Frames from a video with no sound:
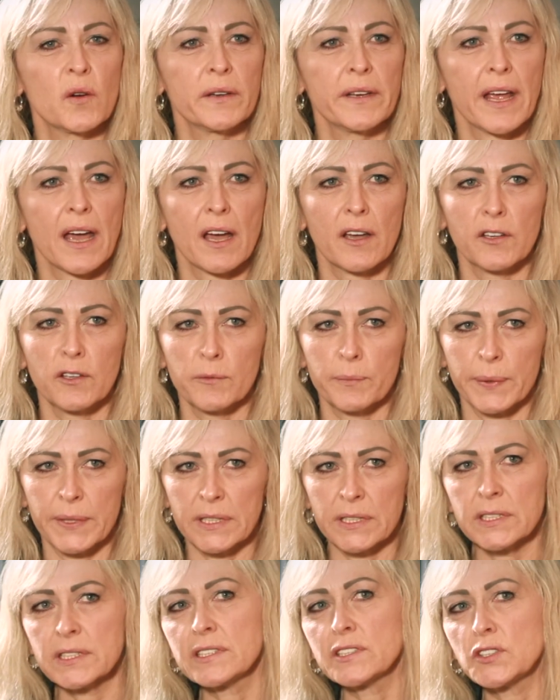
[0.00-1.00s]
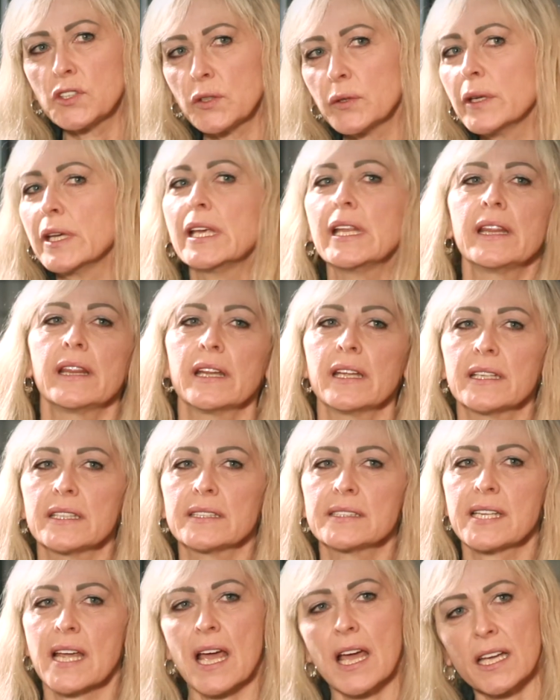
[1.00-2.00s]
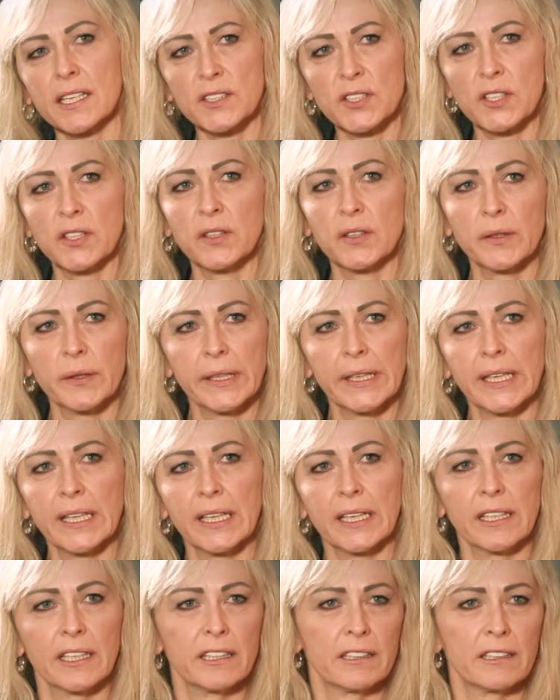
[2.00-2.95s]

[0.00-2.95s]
now you've been doing the tattooing,